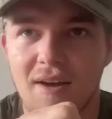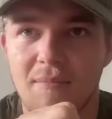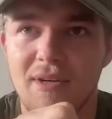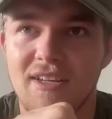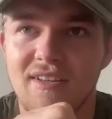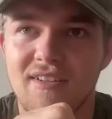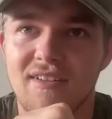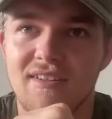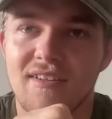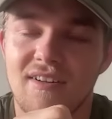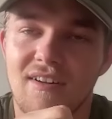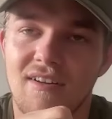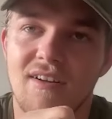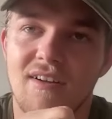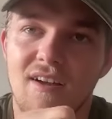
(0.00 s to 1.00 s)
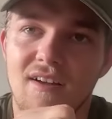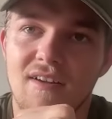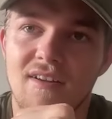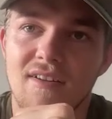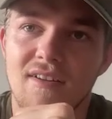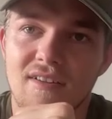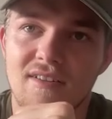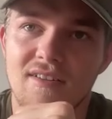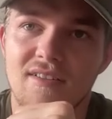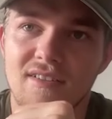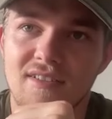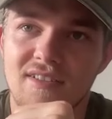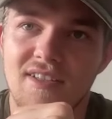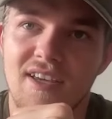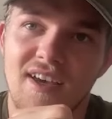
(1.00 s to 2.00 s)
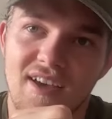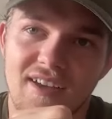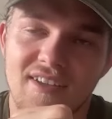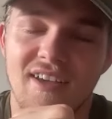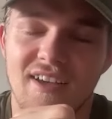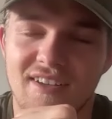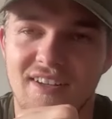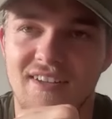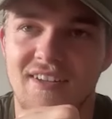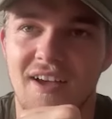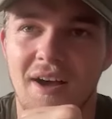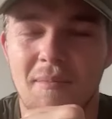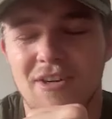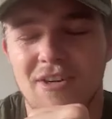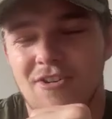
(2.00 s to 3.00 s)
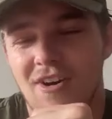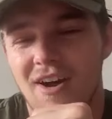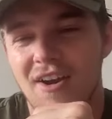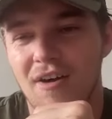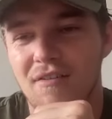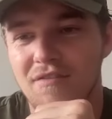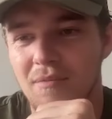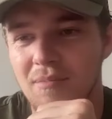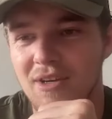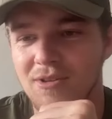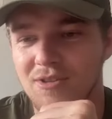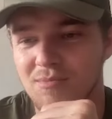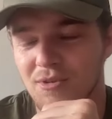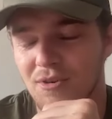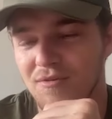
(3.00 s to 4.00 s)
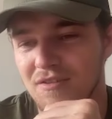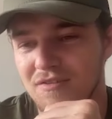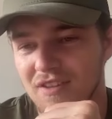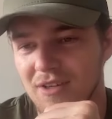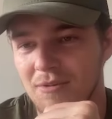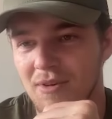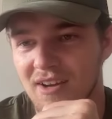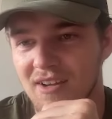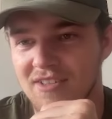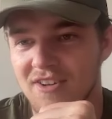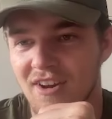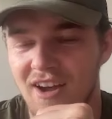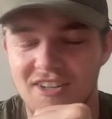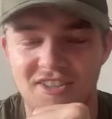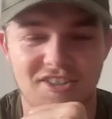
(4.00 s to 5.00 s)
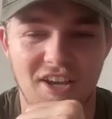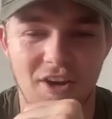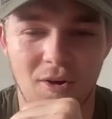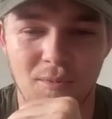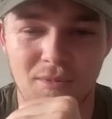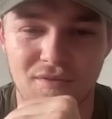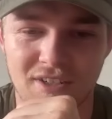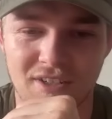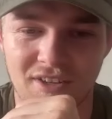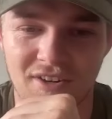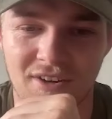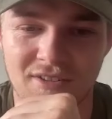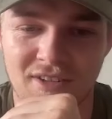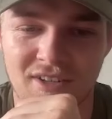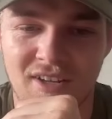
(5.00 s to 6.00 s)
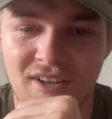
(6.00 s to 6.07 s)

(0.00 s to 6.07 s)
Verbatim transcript: I mean growing up yeah, yeah, yeah, yeah. I mean, growing up for me, it was more of a thing where it's like I just get on with it, you know.